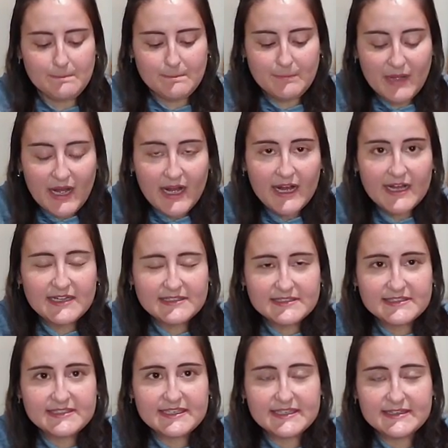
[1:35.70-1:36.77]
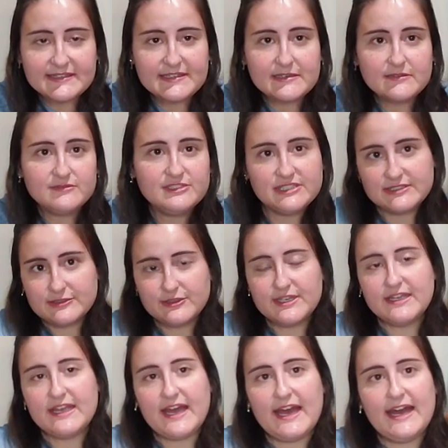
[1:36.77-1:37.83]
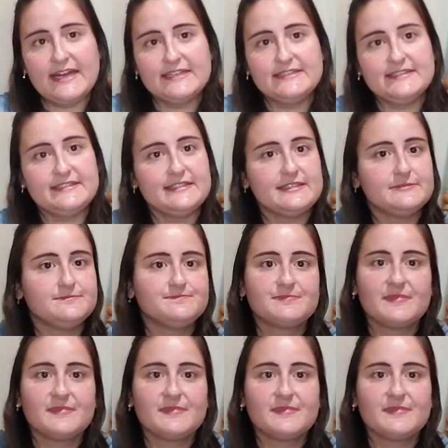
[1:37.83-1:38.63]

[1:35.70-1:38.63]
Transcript: But instead of just looking at